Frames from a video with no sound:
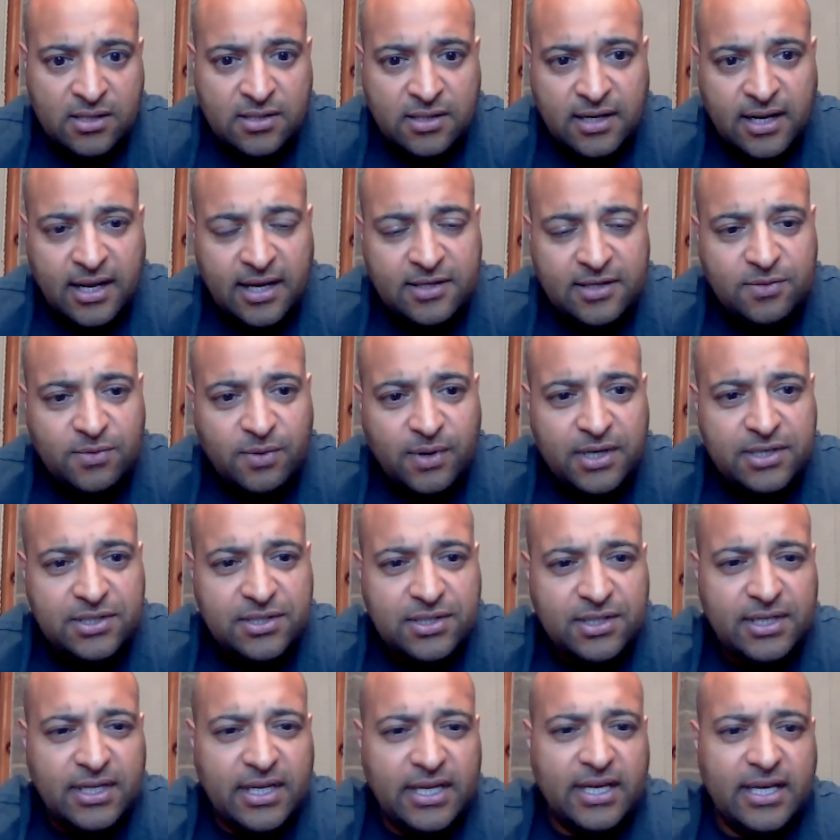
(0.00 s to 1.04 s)
So the next
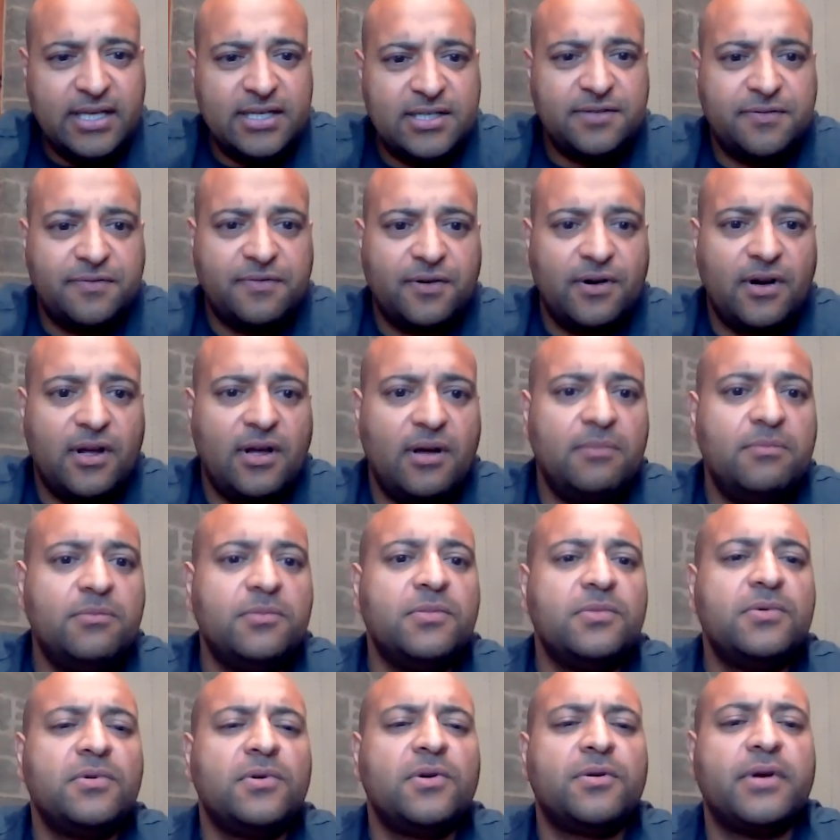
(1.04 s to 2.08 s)
question is
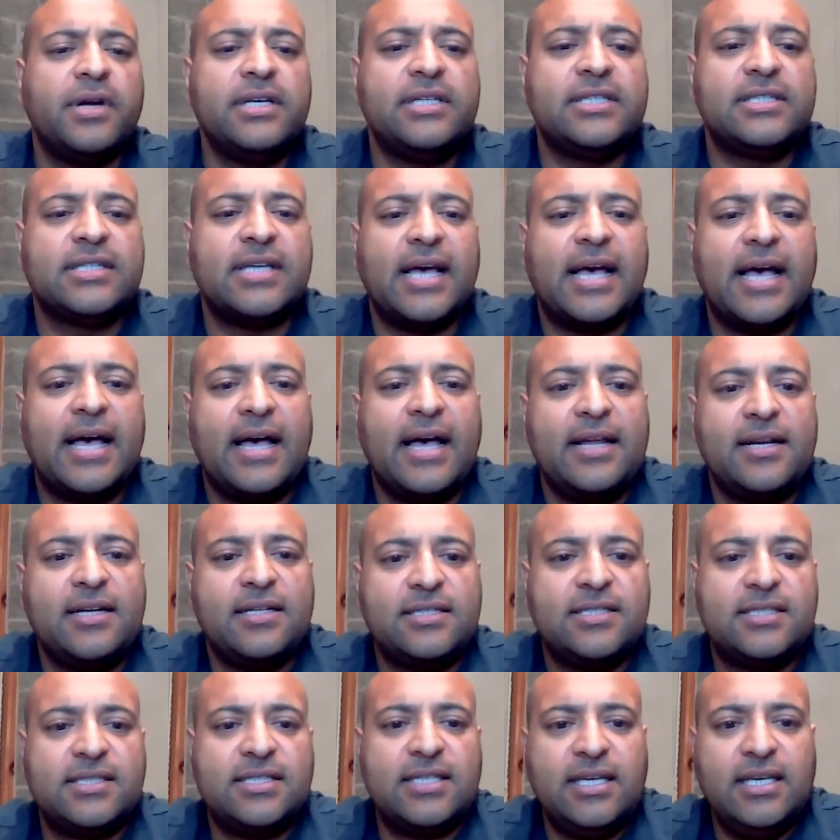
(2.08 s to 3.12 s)
from Chris at
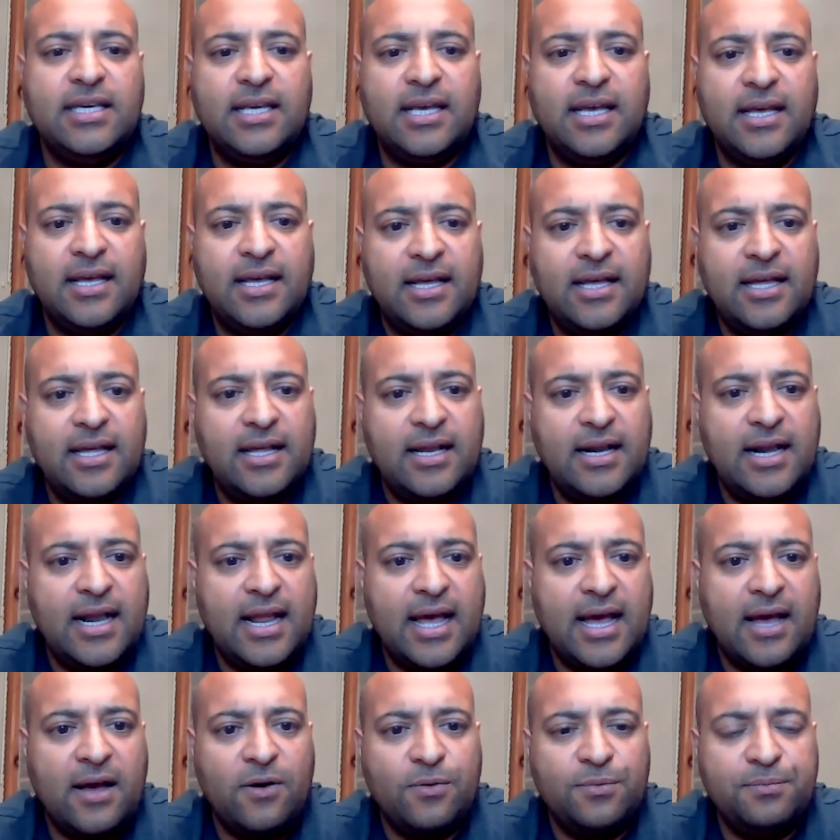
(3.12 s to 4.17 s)
C
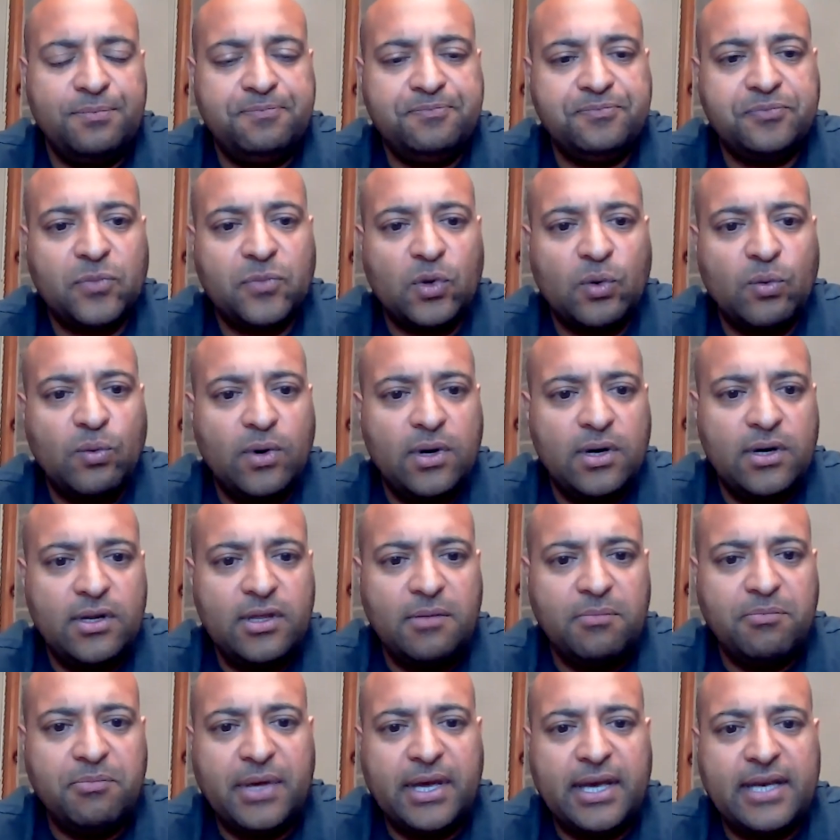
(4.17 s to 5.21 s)
Now. What are
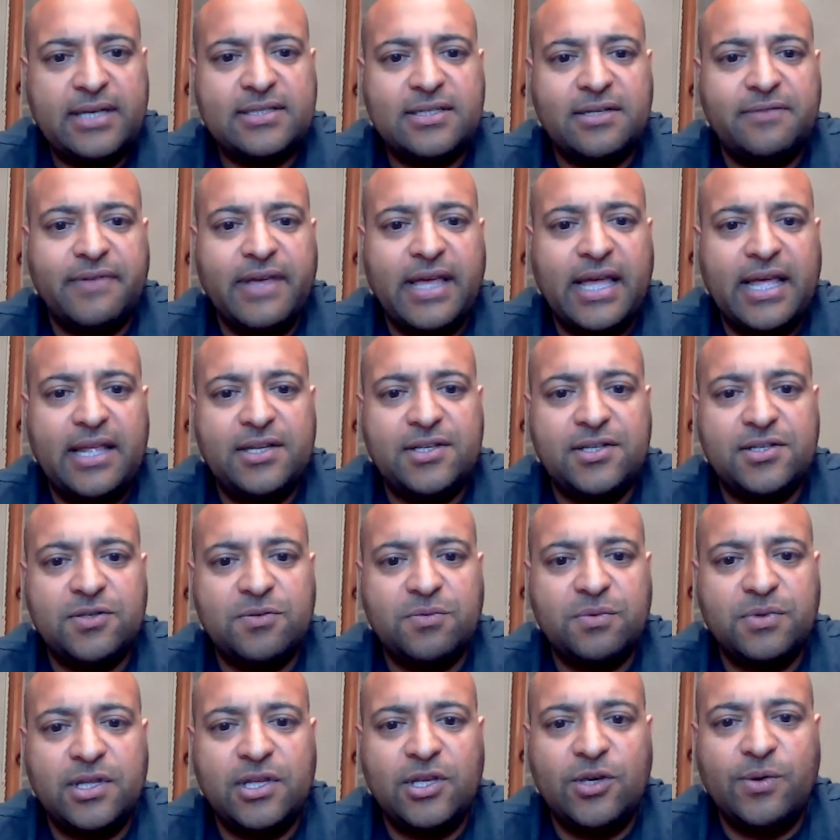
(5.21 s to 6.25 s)
the biggest
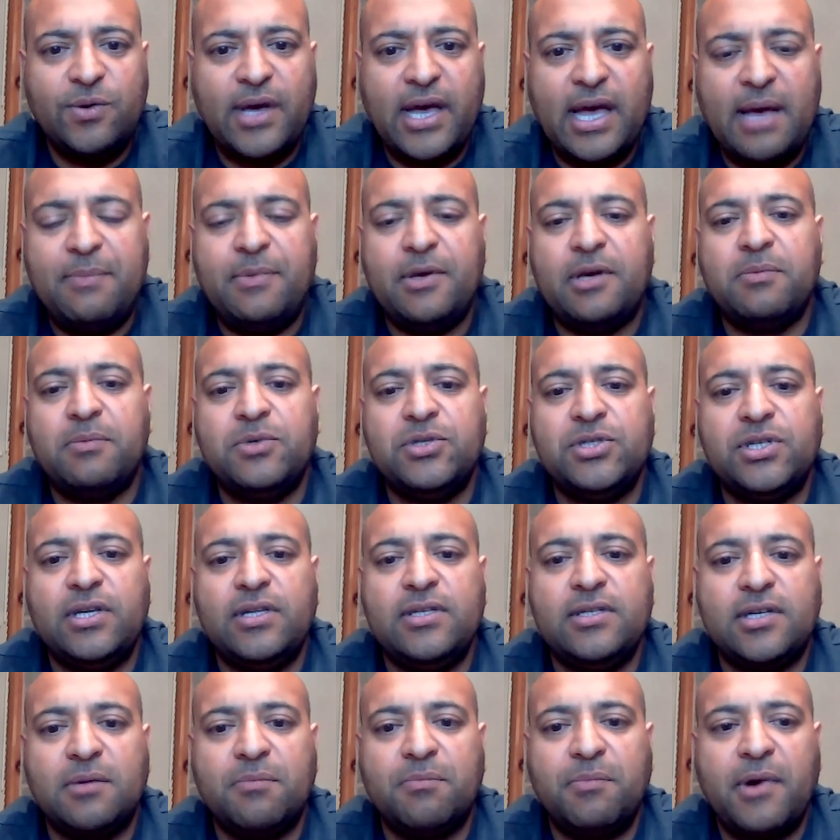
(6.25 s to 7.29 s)
advantages with the new Epic
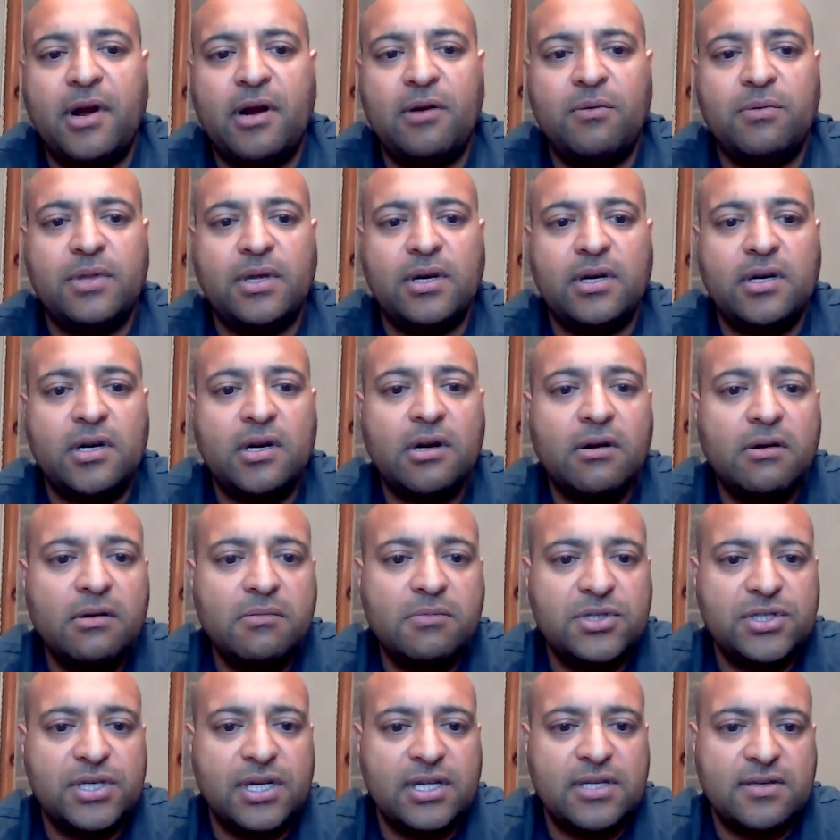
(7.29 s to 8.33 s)
machines compared with the
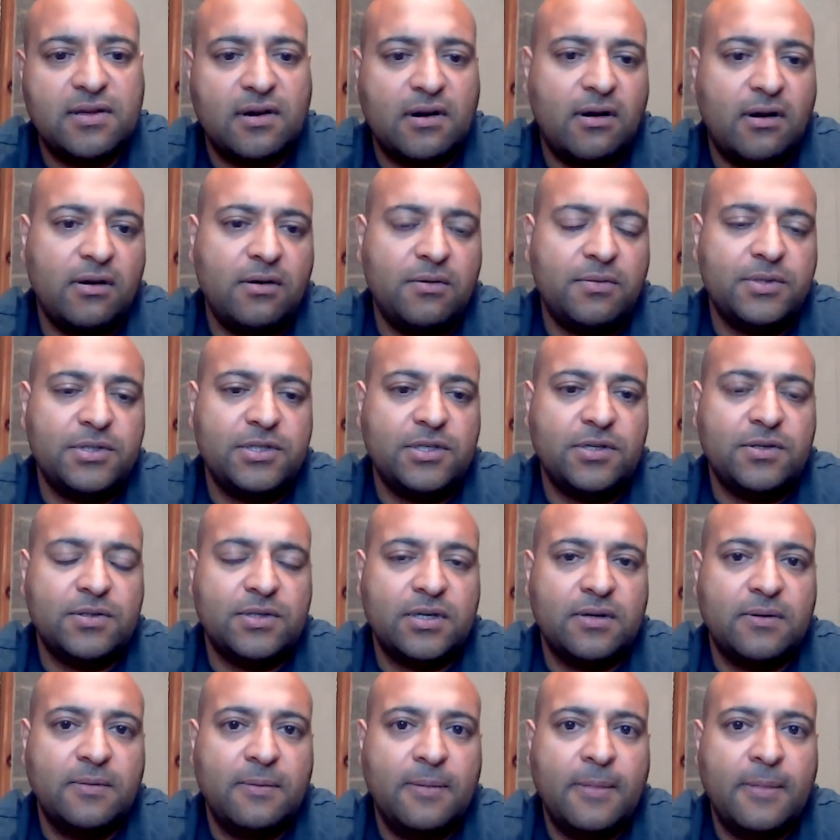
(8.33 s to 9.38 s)
current machines that Argo is using?